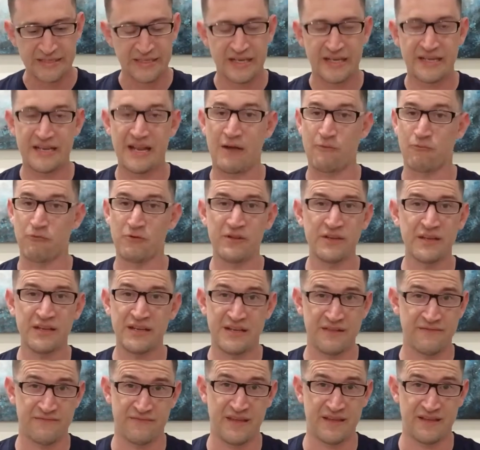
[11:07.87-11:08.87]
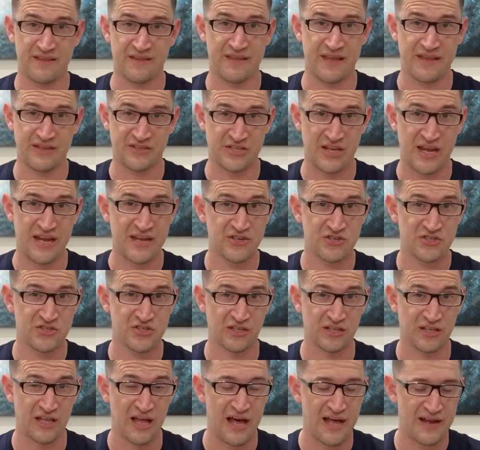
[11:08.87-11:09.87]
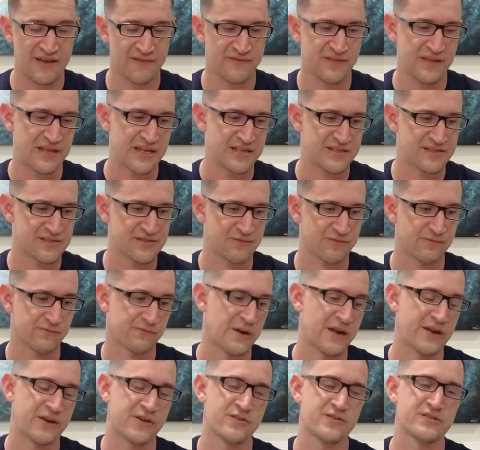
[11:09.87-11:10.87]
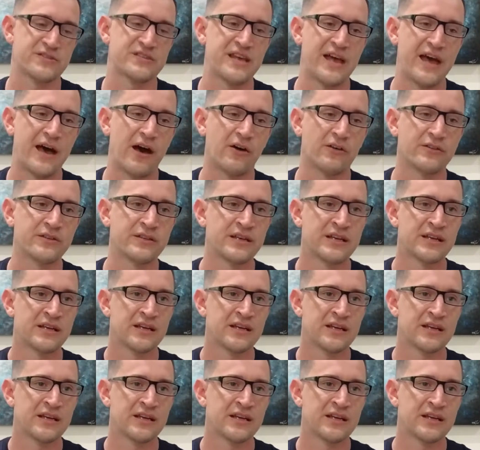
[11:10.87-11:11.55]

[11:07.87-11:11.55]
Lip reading: and I really didn't think that they changed a lot of these records out.